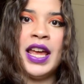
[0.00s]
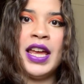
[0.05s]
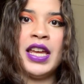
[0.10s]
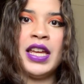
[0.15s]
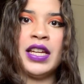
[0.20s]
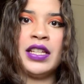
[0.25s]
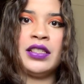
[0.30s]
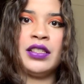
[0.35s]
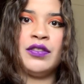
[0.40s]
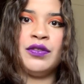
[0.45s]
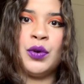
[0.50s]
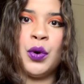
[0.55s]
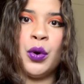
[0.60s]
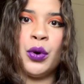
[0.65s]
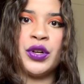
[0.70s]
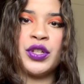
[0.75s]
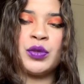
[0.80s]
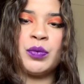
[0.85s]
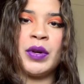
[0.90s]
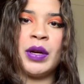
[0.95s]
And of
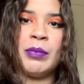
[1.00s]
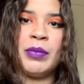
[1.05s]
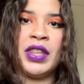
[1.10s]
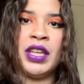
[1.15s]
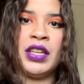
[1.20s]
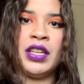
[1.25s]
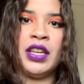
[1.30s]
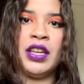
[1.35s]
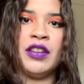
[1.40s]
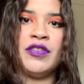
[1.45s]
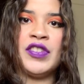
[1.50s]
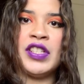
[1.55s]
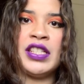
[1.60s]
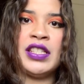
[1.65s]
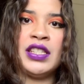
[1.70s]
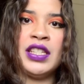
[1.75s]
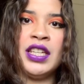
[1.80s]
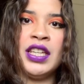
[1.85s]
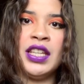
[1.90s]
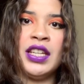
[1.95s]
course when I'm thinking of a
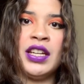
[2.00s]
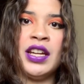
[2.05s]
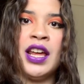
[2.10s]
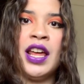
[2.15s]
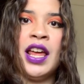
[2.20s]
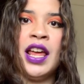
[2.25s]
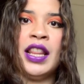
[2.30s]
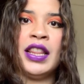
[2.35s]
scene,